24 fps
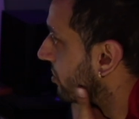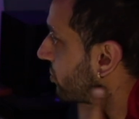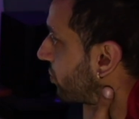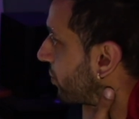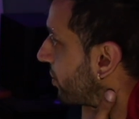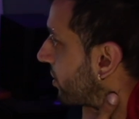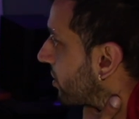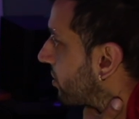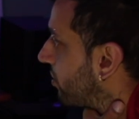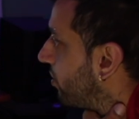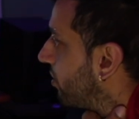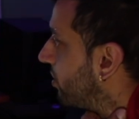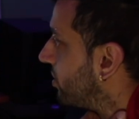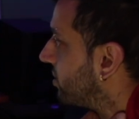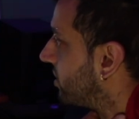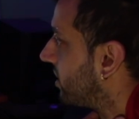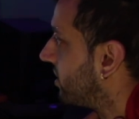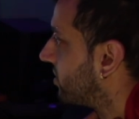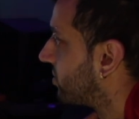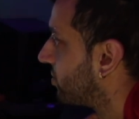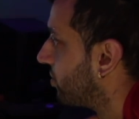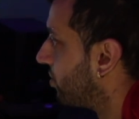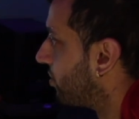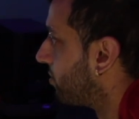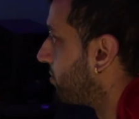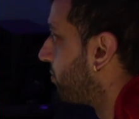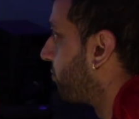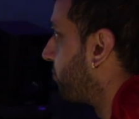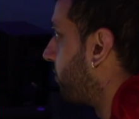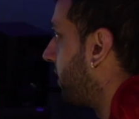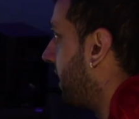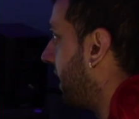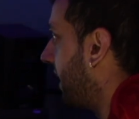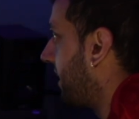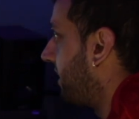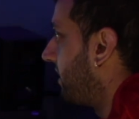show you the chords on its own
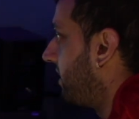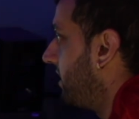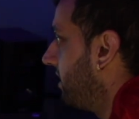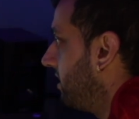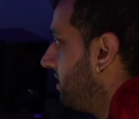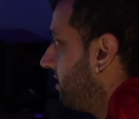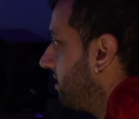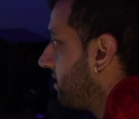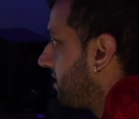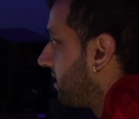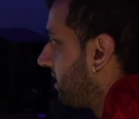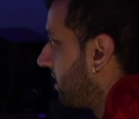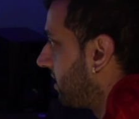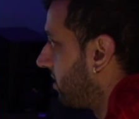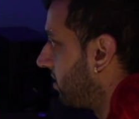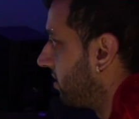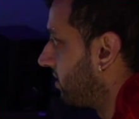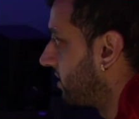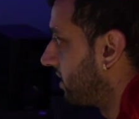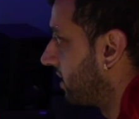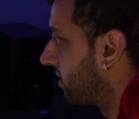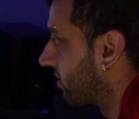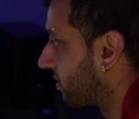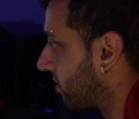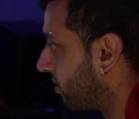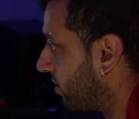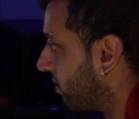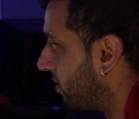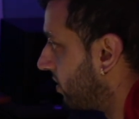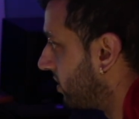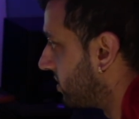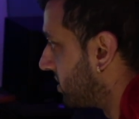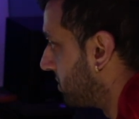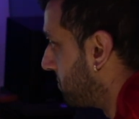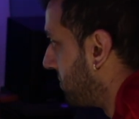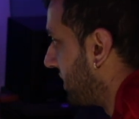before I add it in, and all the other
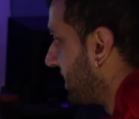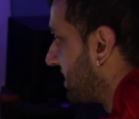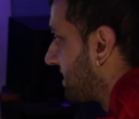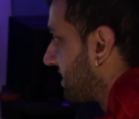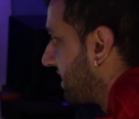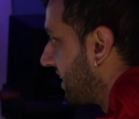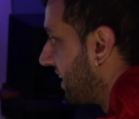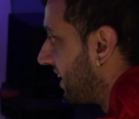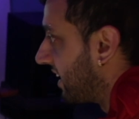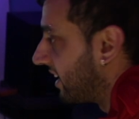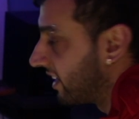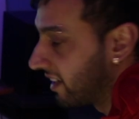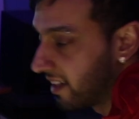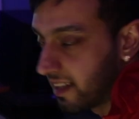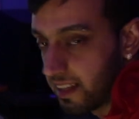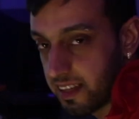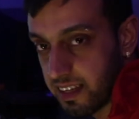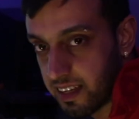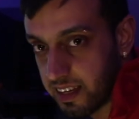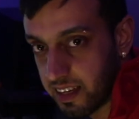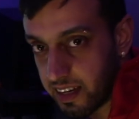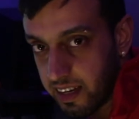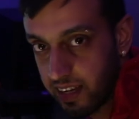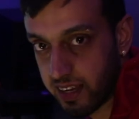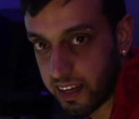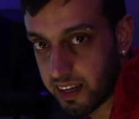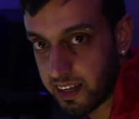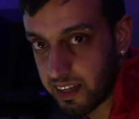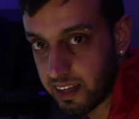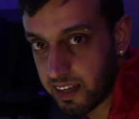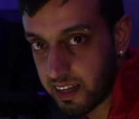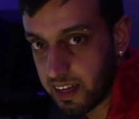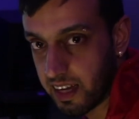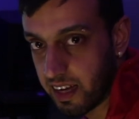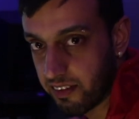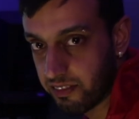chords, the bass line, and
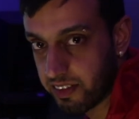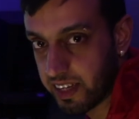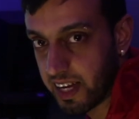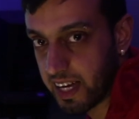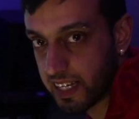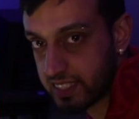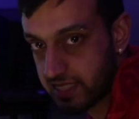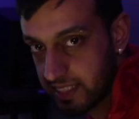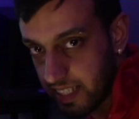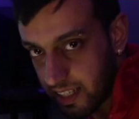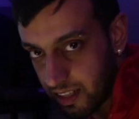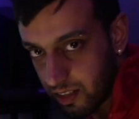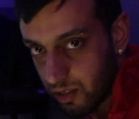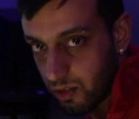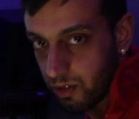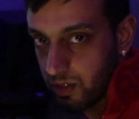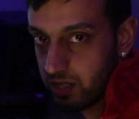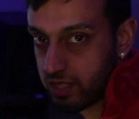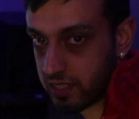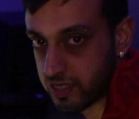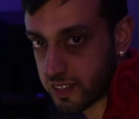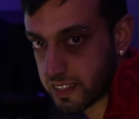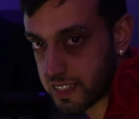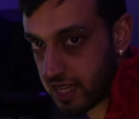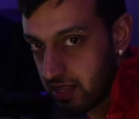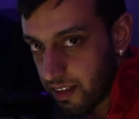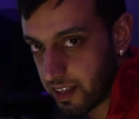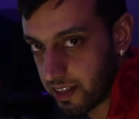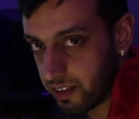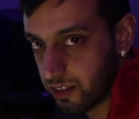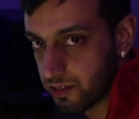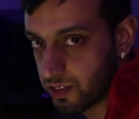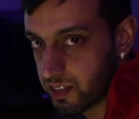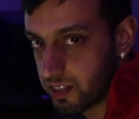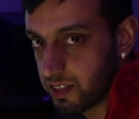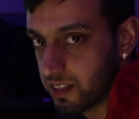every accent chord and sound that
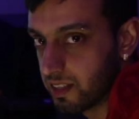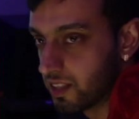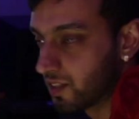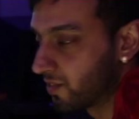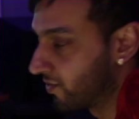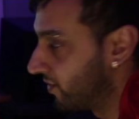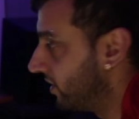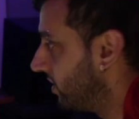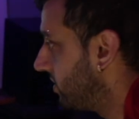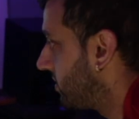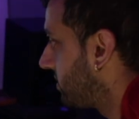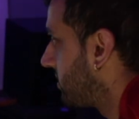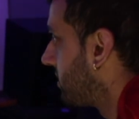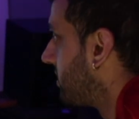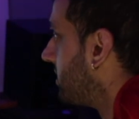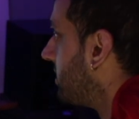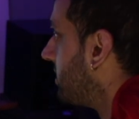goes into this first.